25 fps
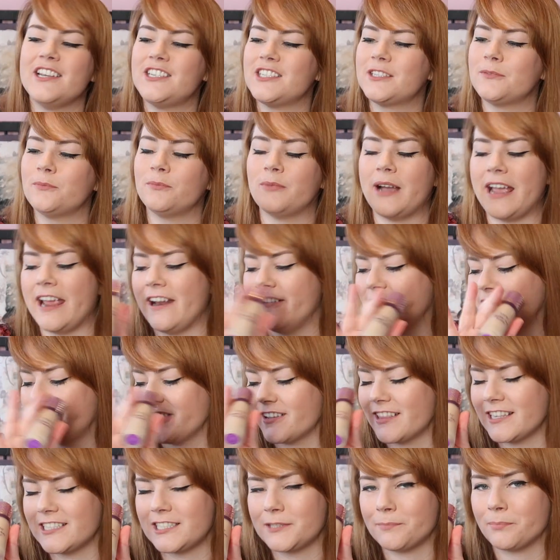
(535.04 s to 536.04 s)
just wait
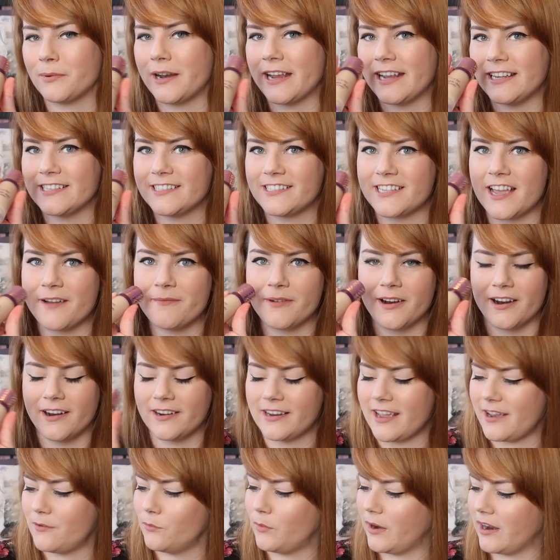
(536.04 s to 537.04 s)
for the spring and
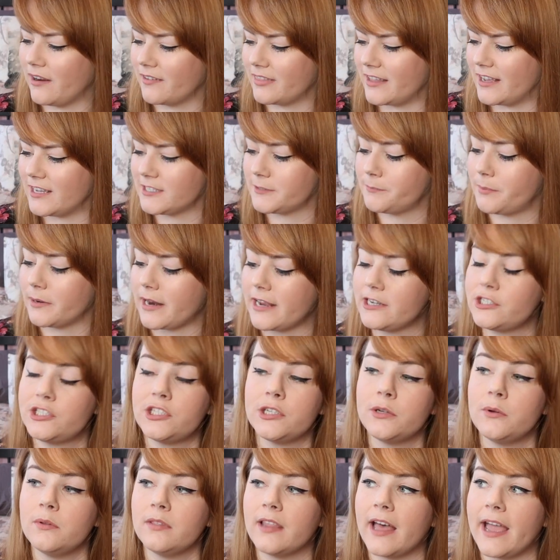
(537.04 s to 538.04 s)
summer and wear this. But I
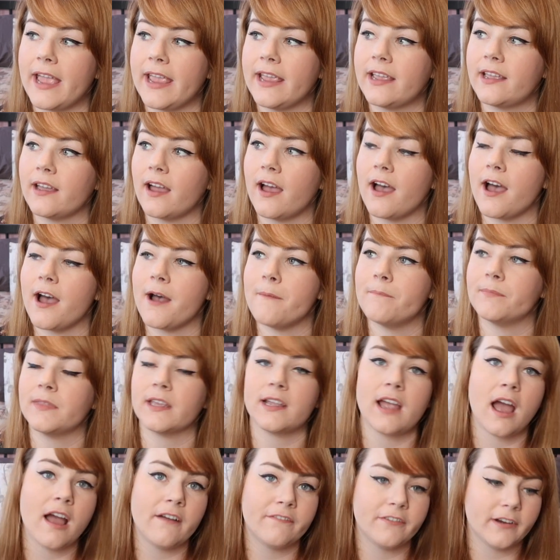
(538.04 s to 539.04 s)
do like
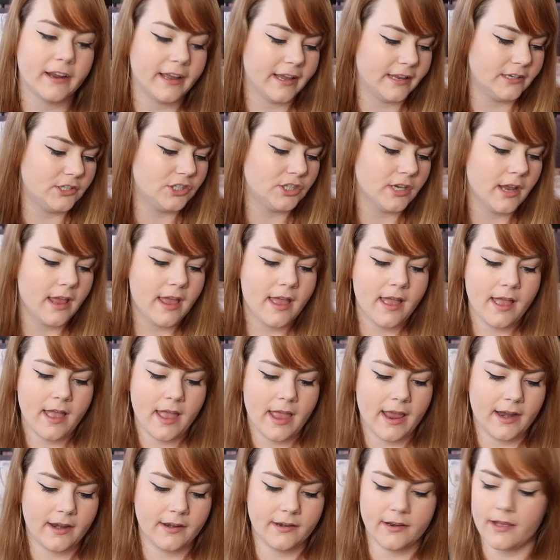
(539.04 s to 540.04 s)
the coverage
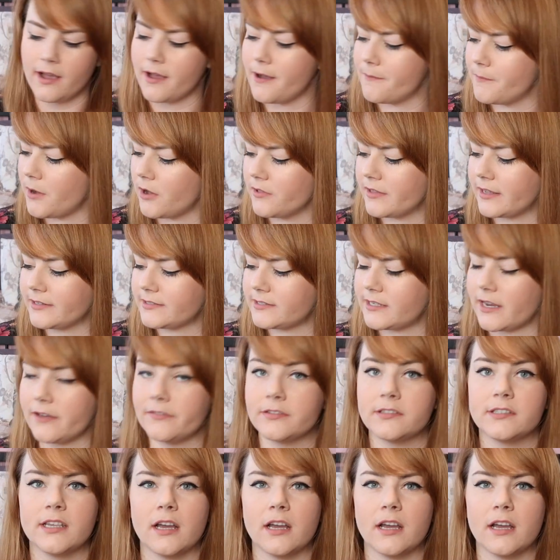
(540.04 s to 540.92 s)
and all that stuff.